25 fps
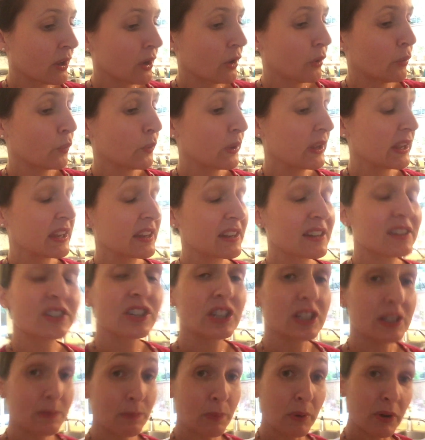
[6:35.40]
We
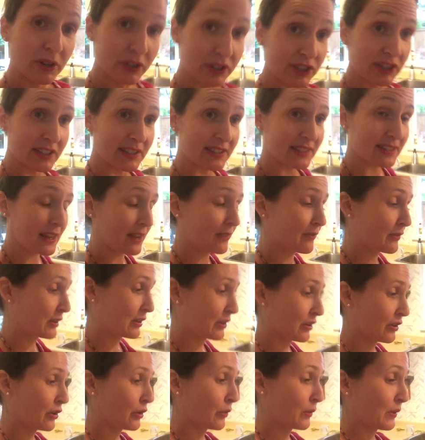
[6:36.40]
just purchased a
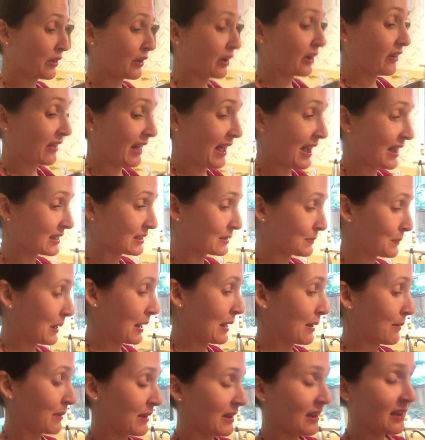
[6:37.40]
vehicle with our last
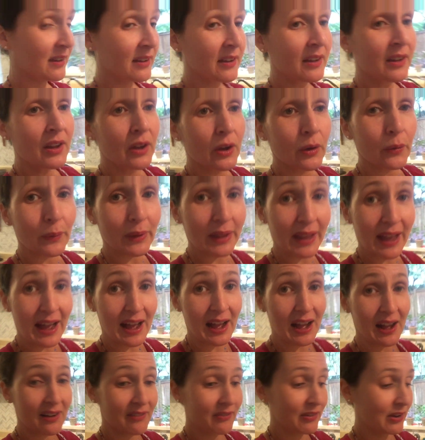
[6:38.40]
baby. We
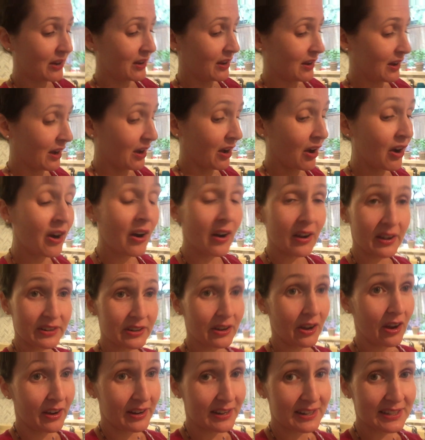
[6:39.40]
have a Honda
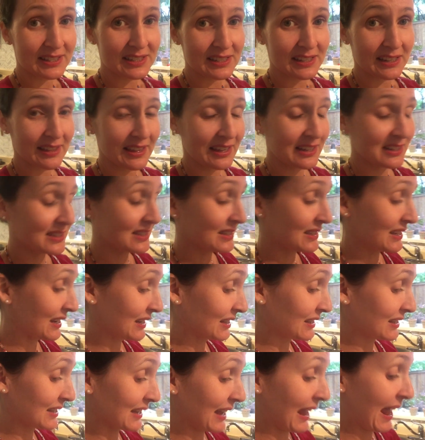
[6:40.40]
Odyssey that
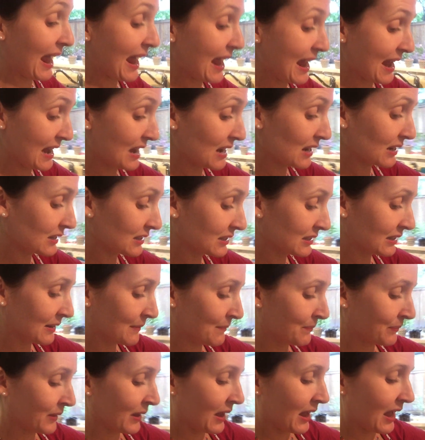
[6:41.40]
seats 8,
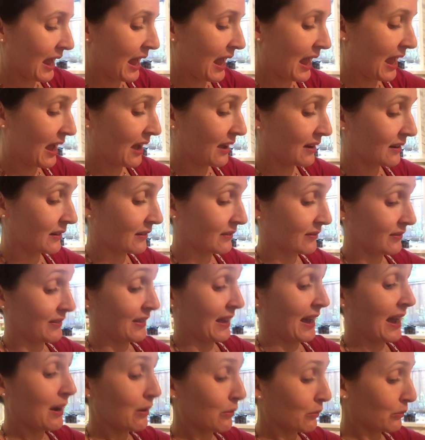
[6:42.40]
and
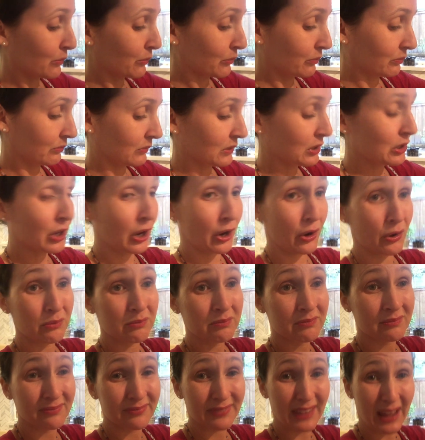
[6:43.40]
that
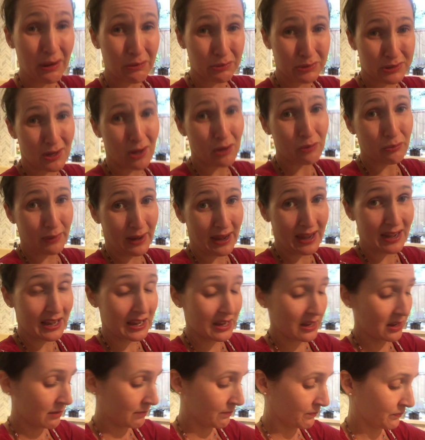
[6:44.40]
was
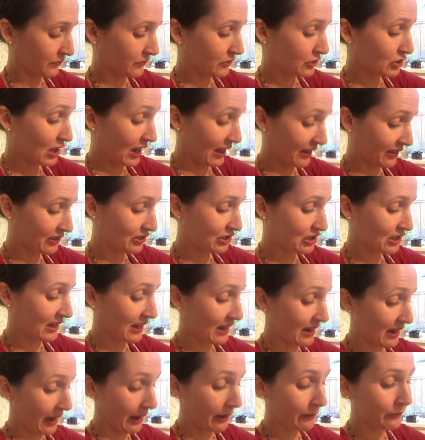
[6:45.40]
already challenging
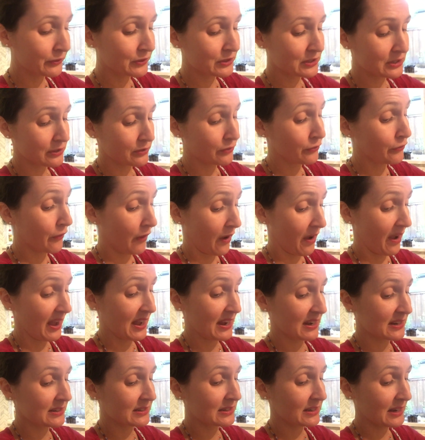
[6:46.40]
enough to
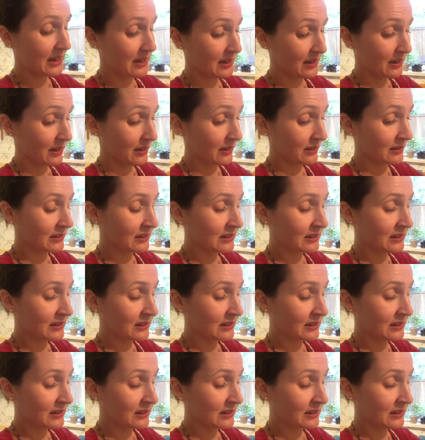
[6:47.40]
find a